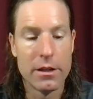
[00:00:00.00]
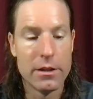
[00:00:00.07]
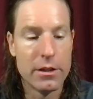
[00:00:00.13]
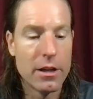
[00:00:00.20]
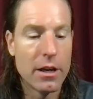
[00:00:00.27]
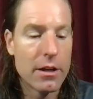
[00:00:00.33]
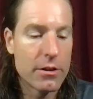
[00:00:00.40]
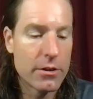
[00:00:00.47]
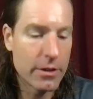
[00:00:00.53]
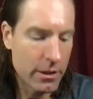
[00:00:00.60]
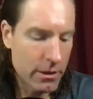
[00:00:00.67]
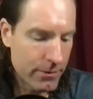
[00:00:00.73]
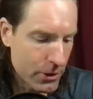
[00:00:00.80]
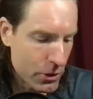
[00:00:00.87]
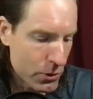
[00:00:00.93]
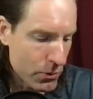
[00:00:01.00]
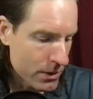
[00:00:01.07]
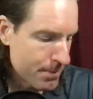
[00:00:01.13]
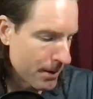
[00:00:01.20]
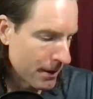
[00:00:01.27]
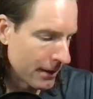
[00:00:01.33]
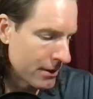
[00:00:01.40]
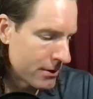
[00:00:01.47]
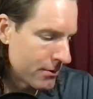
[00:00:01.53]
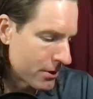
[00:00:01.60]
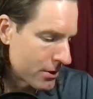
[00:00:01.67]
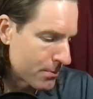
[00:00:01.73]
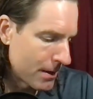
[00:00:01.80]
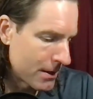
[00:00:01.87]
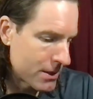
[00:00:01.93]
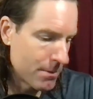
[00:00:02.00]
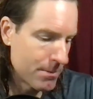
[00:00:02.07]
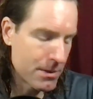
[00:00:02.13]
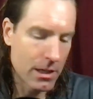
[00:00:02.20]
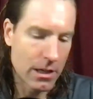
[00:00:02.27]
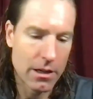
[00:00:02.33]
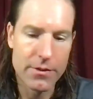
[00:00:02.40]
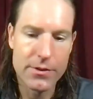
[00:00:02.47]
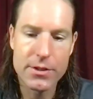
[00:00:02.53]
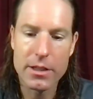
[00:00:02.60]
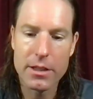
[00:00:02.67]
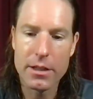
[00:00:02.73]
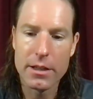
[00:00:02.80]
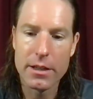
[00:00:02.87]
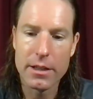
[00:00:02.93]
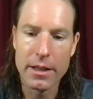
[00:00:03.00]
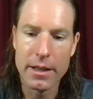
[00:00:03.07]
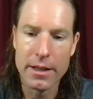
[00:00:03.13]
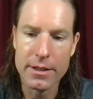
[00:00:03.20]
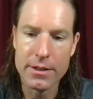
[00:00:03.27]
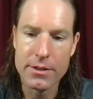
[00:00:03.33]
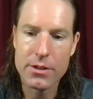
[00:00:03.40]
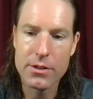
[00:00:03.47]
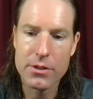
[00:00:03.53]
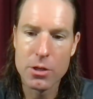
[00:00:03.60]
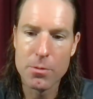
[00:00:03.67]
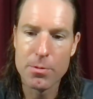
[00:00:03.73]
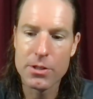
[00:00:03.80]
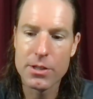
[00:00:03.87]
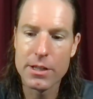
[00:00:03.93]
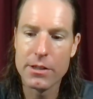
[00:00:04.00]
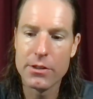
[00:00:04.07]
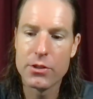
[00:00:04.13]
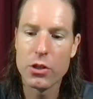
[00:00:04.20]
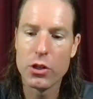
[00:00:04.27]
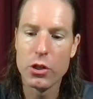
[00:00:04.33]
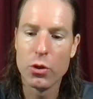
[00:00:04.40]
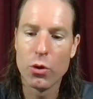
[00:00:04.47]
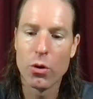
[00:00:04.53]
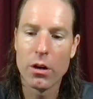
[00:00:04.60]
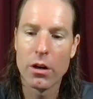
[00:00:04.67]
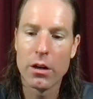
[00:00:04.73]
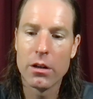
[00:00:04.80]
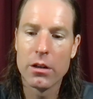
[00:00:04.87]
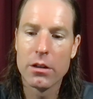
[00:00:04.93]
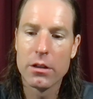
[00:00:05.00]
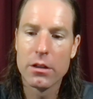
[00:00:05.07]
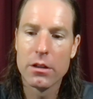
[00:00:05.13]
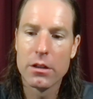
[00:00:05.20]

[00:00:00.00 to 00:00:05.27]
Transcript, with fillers: Another individual's ability to express themselves is supersedes your